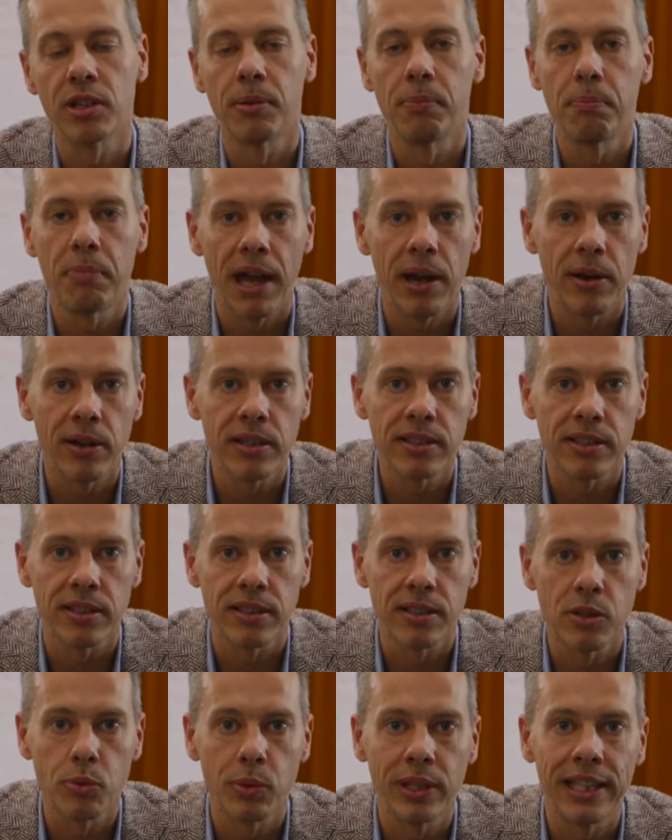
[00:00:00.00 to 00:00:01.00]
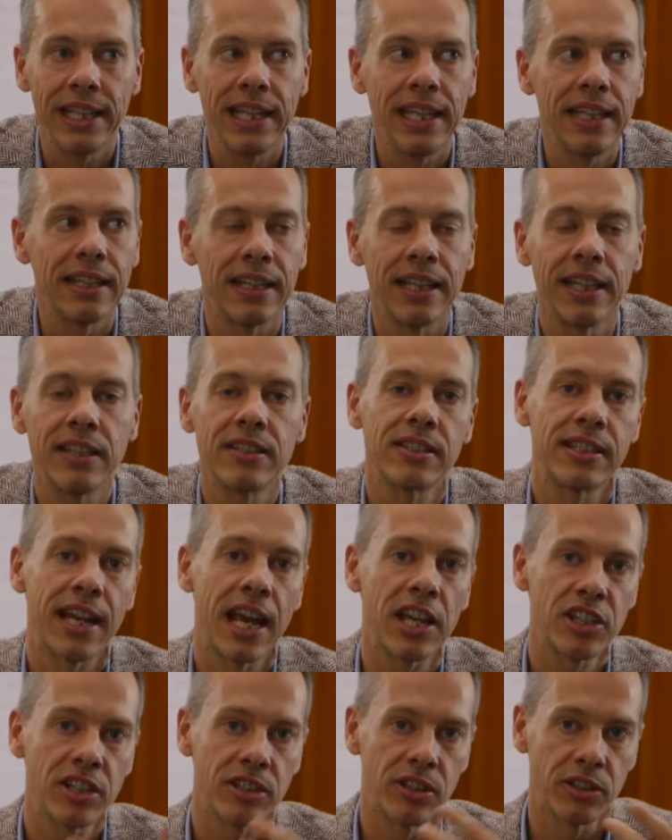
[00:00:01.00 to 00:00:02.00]
comparisons, we need an
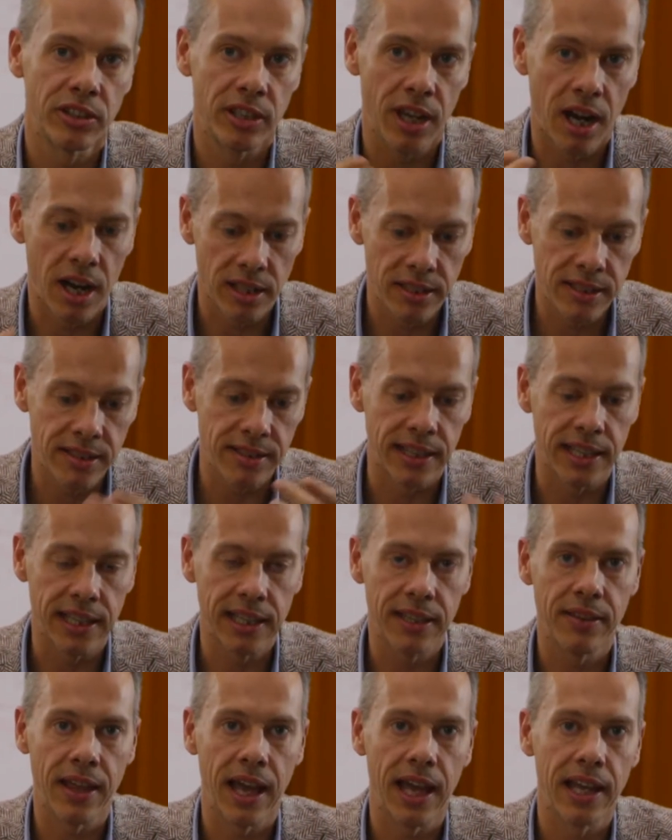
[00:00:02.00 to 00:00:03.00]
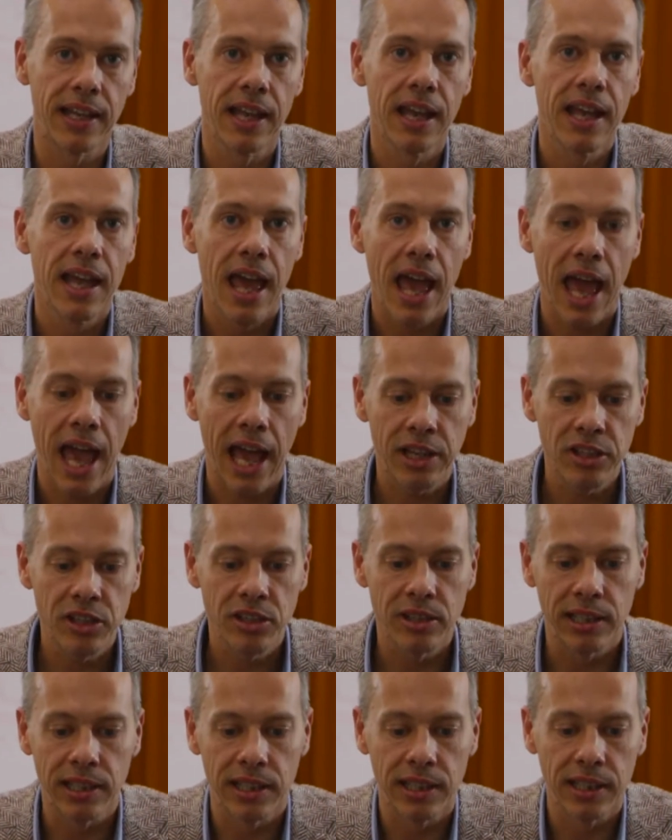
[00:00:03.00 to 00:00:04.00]
international yardstick that
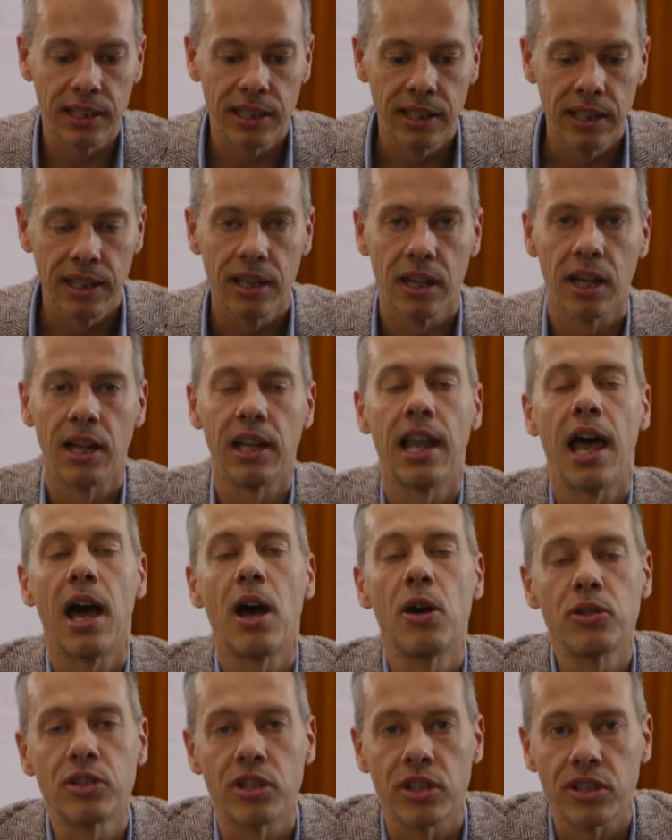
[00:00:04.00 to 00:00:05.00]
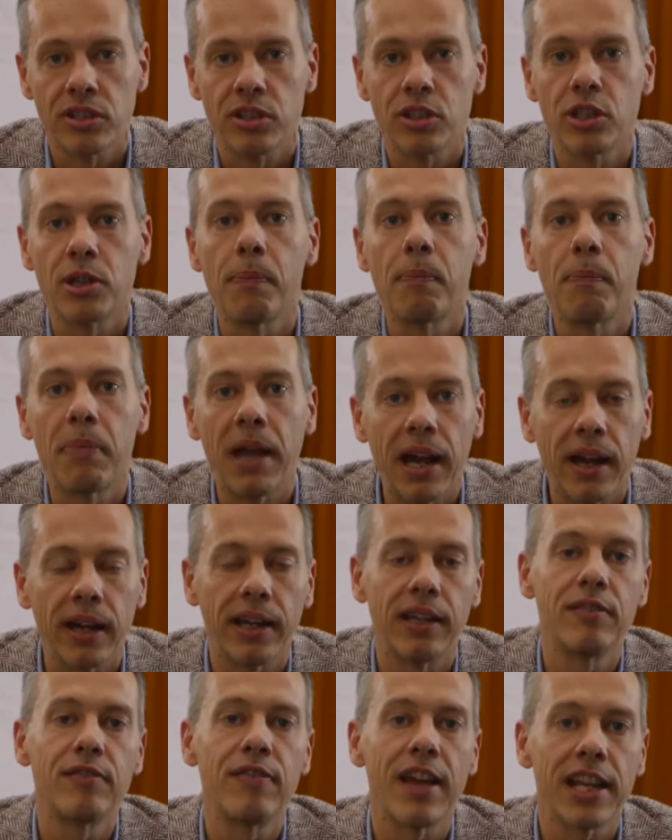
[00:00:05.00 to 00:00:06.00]
actually allows us to compare
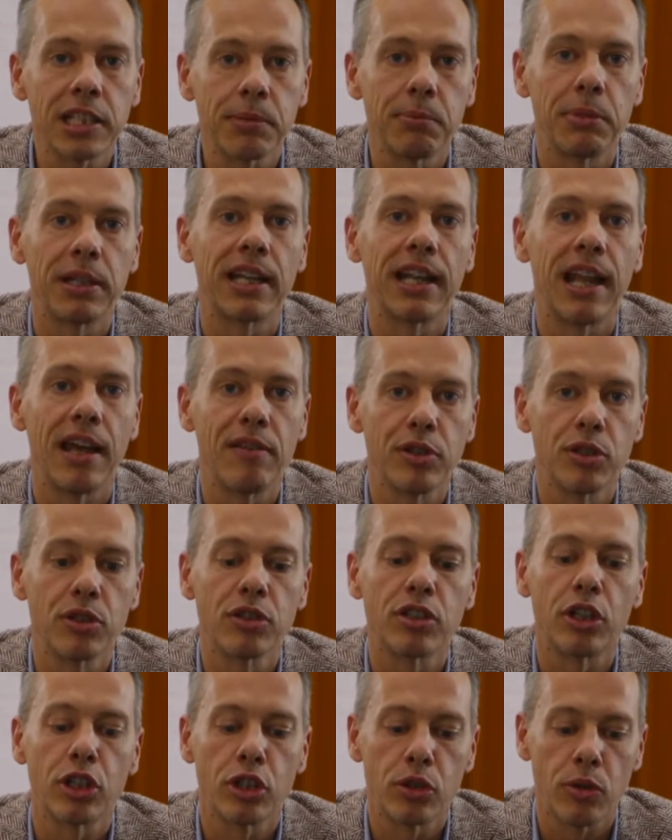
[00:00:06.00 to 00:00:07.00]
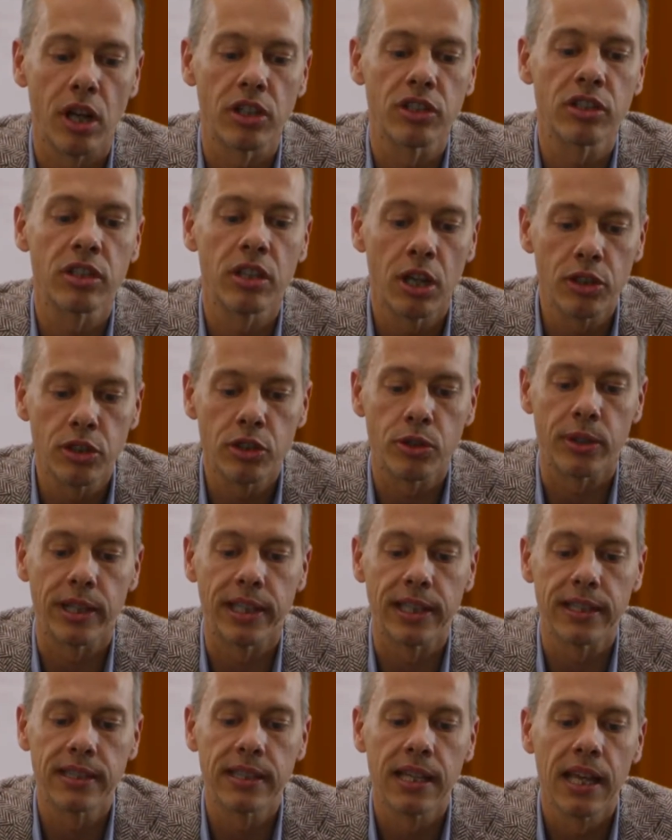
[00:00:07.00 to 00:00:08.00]
investment levels across
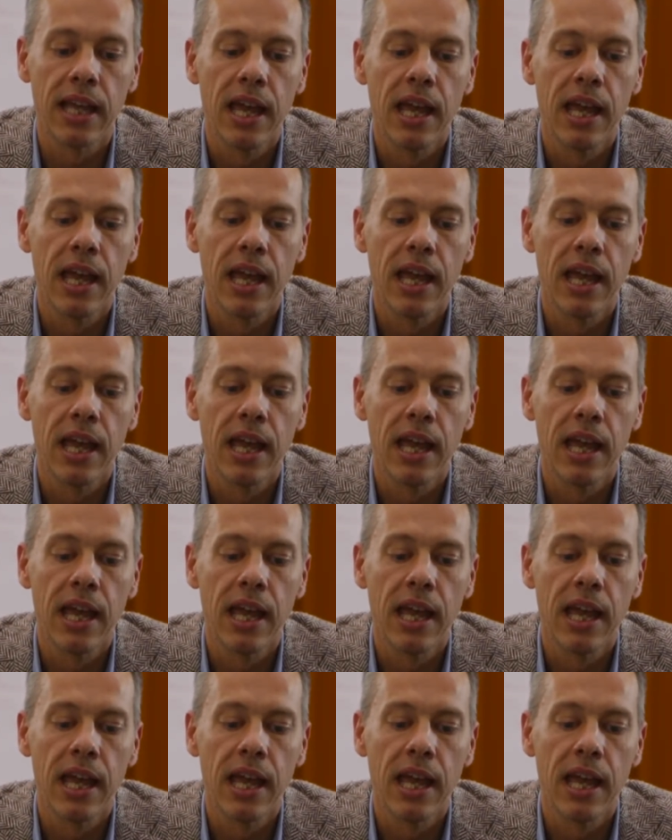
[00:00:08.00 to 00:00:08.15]
countries.